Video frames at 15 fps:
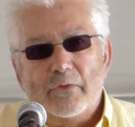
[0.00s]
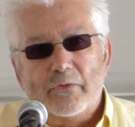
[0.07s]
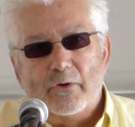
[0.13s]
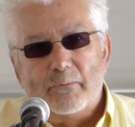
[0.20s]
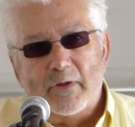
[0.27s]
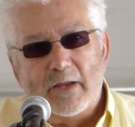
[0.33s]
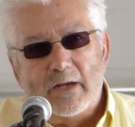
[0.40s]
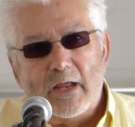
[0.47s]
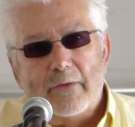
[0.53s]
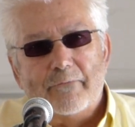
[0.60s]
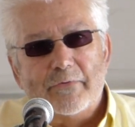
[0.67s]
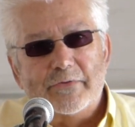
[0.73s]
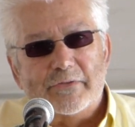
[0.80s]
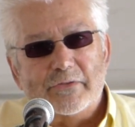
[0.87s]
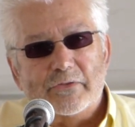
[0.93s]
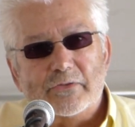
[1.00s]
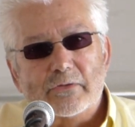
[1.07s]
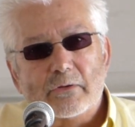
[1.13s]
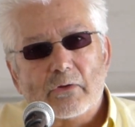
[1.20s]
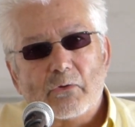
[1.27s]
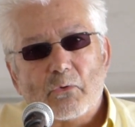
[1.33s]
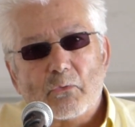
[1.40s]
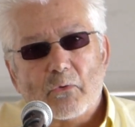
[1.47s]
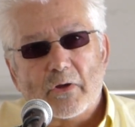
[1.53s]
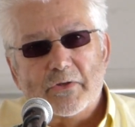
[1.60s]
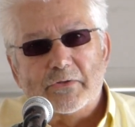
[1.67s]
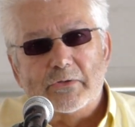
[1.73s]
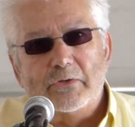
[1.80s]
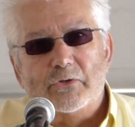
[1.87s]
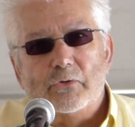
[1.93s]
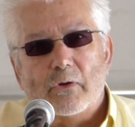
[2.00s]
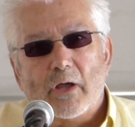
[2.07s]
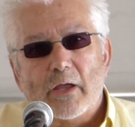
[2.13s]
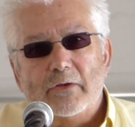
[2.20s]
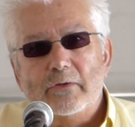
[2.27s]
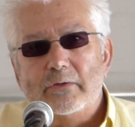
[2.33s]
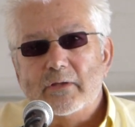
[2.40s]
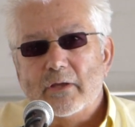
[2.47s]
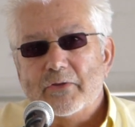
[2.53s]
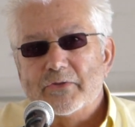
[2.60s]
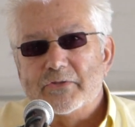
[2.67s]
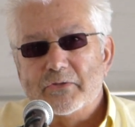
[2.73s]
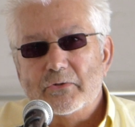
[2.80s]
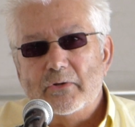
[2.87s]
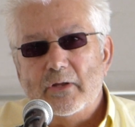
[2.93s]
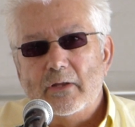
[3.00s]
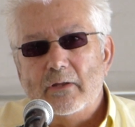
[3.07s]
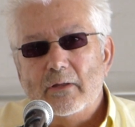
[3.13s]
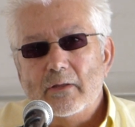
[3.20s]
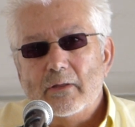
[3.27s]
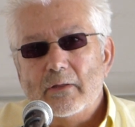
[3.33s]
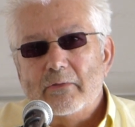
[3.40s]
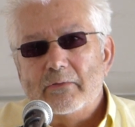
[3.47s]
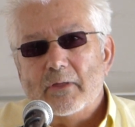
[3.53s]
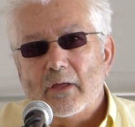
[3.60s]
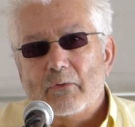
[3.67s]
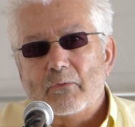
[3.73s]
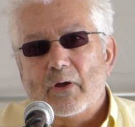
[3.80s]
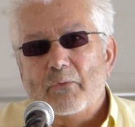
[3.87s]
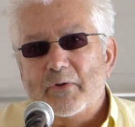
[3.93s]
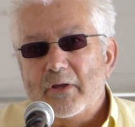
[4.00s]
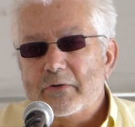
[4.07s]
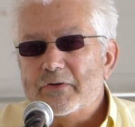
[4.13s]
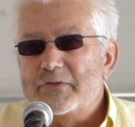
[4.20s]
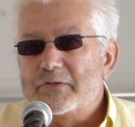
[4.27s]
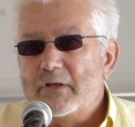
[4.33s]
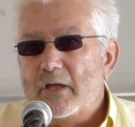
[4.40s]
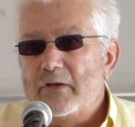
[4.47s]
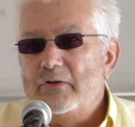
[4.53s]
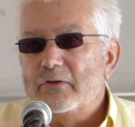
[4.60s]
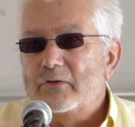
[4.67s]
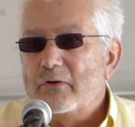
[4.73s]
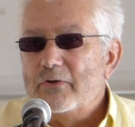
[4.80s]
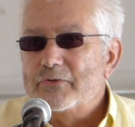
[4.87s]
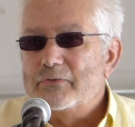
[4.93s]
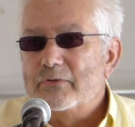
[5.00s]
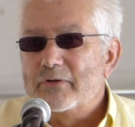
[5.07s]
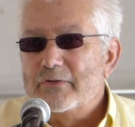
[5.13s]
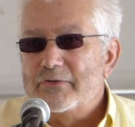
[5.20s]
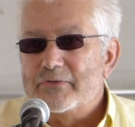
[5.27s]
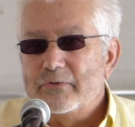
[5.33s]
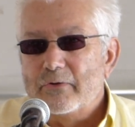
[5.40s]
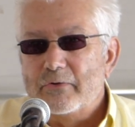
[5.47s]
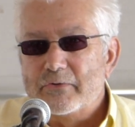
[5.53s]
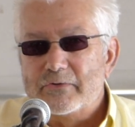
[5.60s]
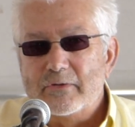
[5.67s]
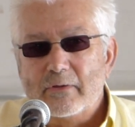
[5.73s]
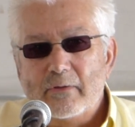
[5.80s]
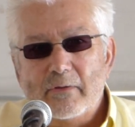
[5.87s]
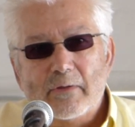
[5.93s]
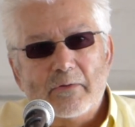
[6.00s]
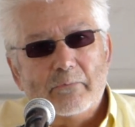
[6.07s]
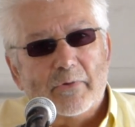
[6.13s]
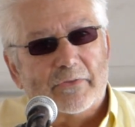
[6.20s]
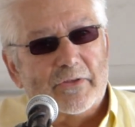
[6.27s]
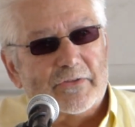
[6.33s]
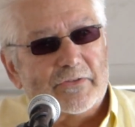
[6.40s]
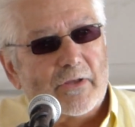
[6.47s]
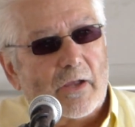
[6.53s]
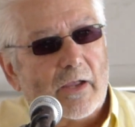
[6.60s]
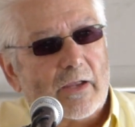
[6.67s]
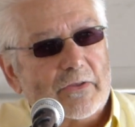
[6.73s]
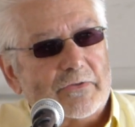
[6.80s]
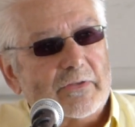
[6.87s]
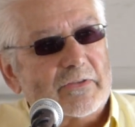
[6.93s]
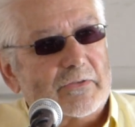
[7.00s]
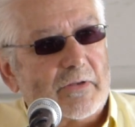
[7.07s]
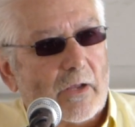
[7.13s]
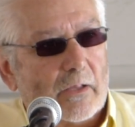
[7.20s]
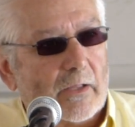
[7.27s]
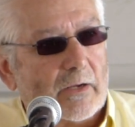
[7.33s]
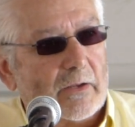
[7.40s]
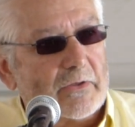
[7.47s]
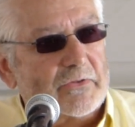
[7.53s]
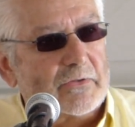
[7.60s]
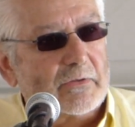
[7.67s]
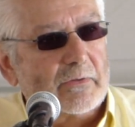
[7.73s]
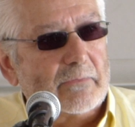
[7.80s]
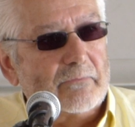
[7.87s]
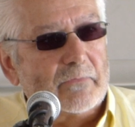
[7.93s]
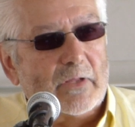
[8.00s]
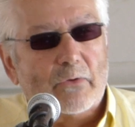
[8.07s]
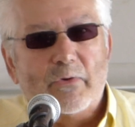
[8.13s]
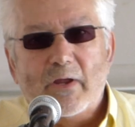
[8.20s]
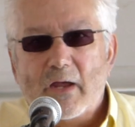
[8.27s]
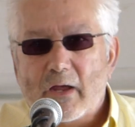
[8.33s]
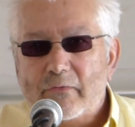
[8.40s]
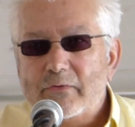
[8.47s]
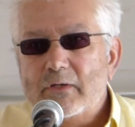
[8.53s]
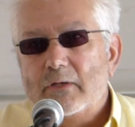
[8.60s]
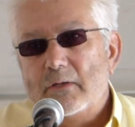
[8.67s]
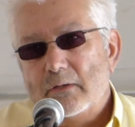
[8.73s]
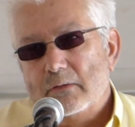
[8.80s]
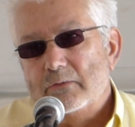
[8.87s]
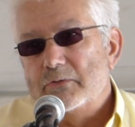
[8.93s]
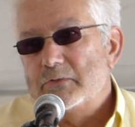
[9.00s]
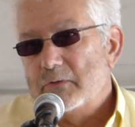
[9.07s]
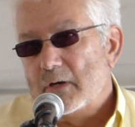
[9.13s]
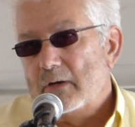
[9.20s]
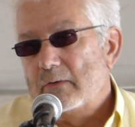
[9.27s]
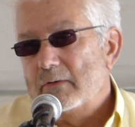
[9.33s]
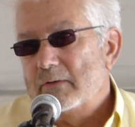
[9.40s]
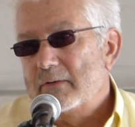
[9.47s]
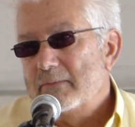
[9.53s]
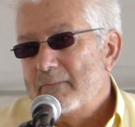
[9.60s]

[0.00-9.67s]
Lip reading: their main emphasis was to try to tell Zuni that, well, we understand your cultural concerns, but the science is telling us that we have to kill trout.